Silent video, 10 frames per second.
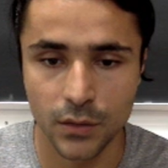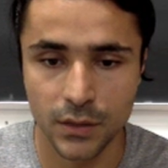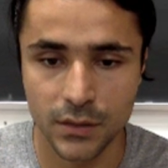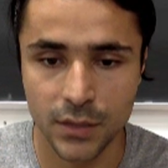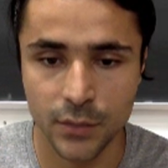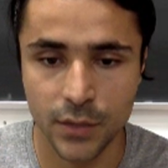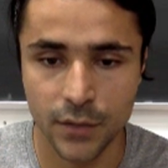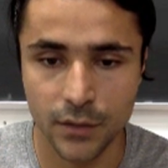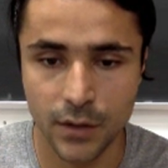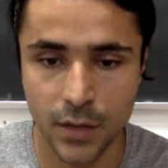let's say we
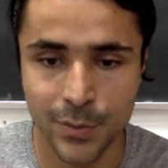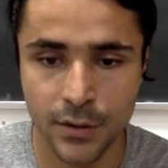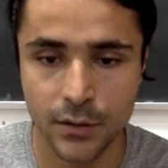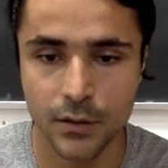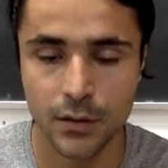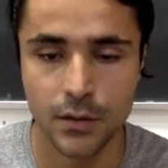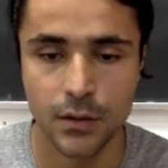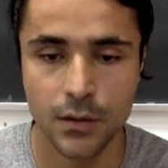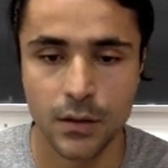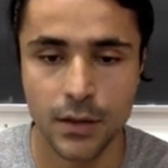have a carbon
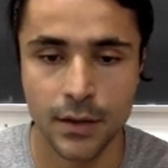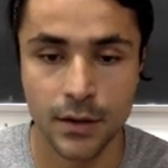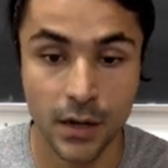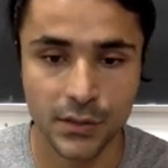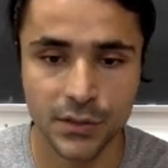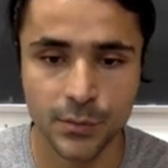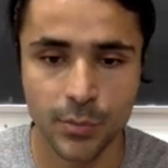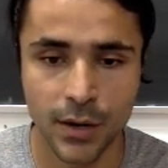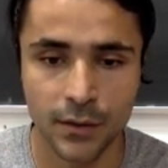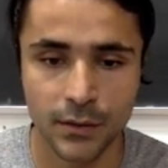and oxygen
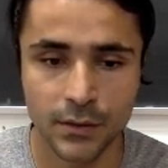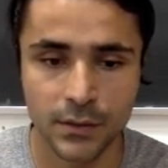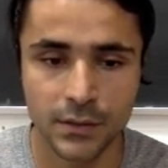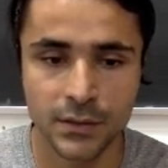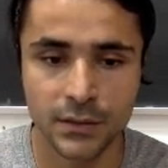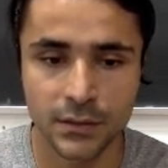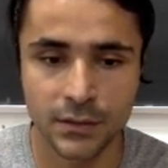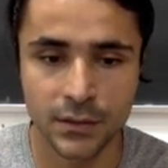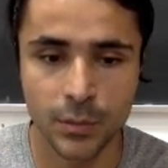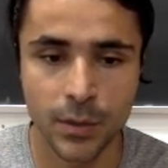bond, let's say
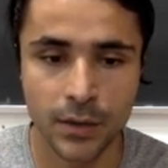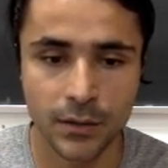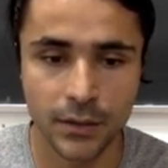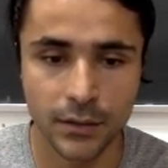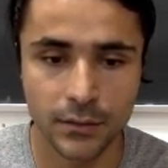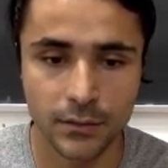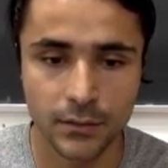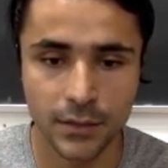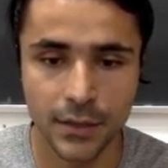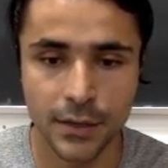single bond
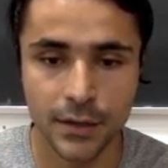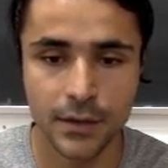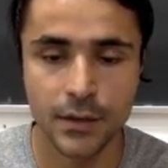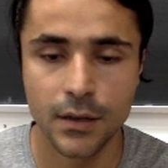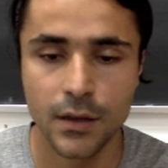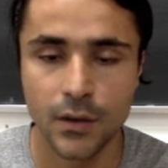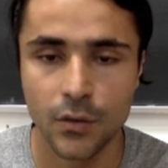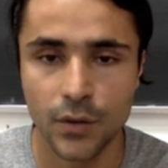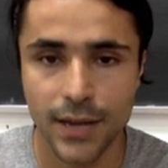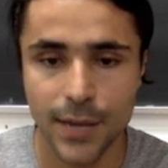like here,
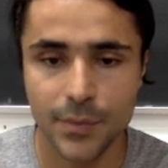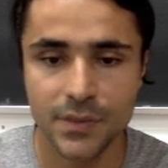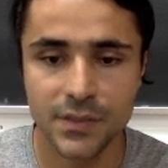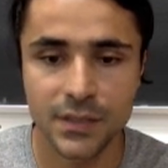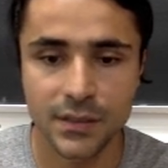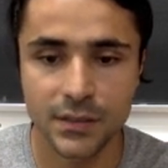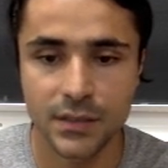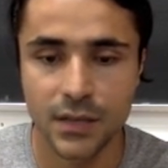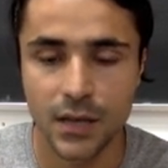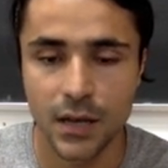what happens is
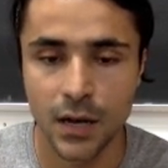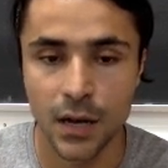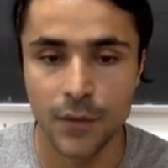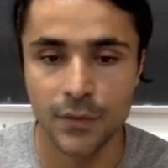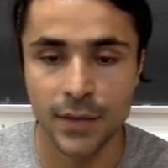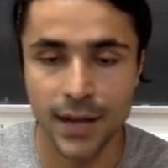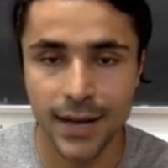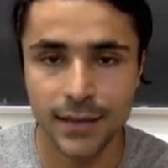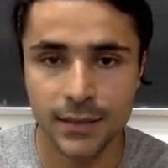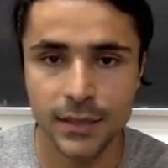the
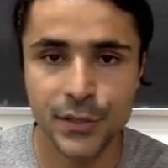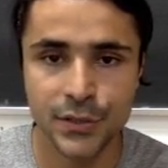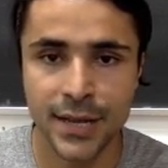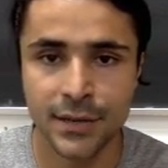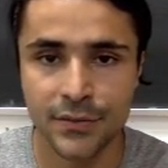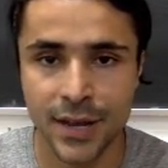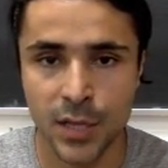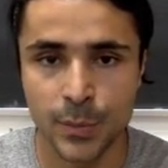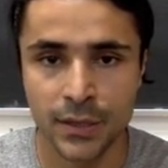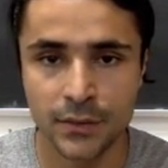highly electronegative
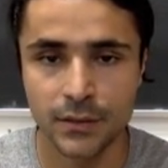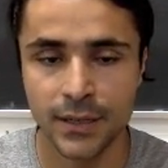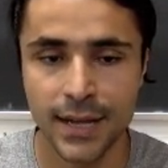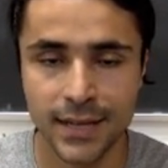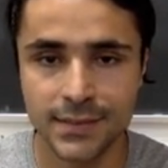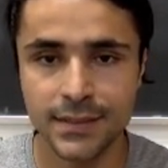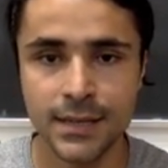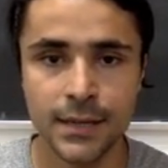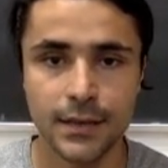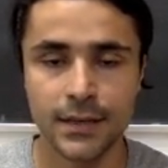element, it has
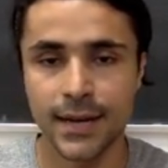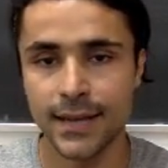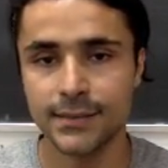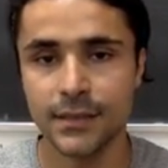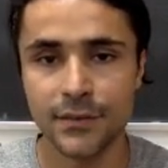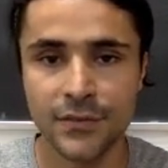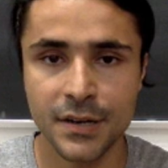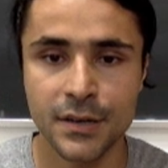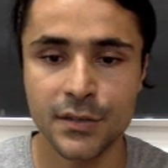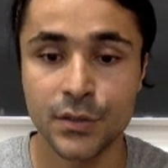the
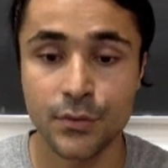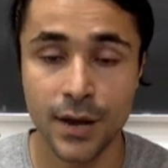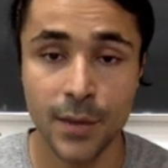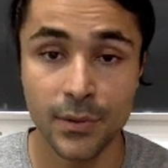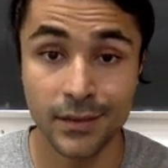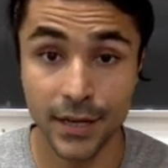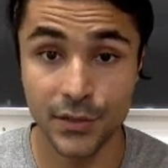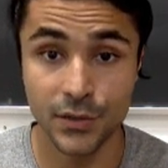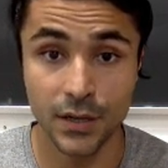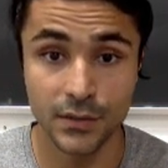affinity to grab
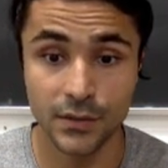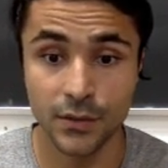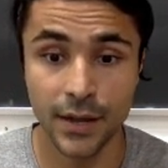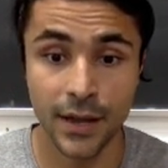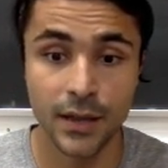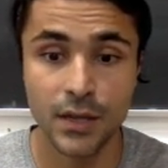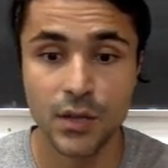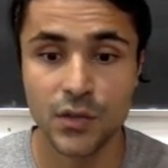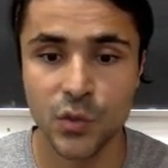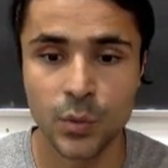electrons, okay?
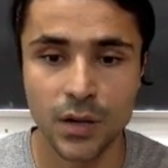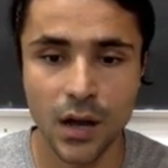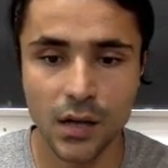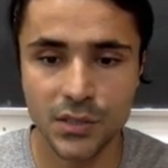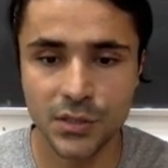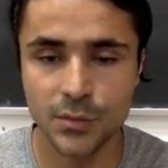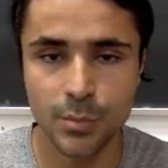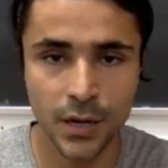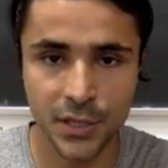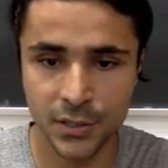So when oxygen
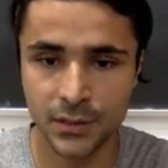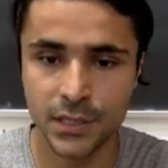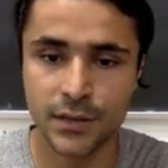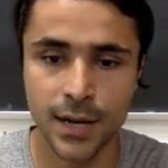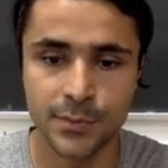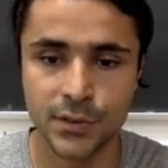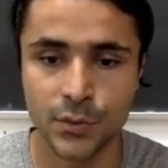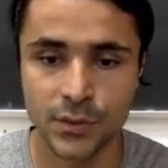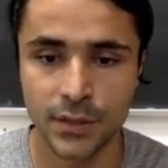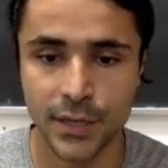partially grabs
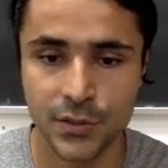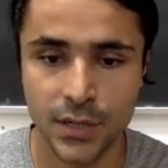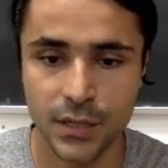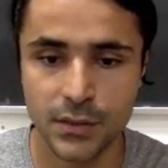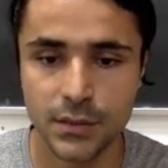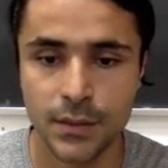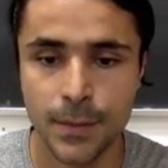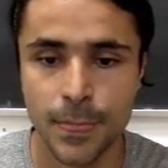those electrons,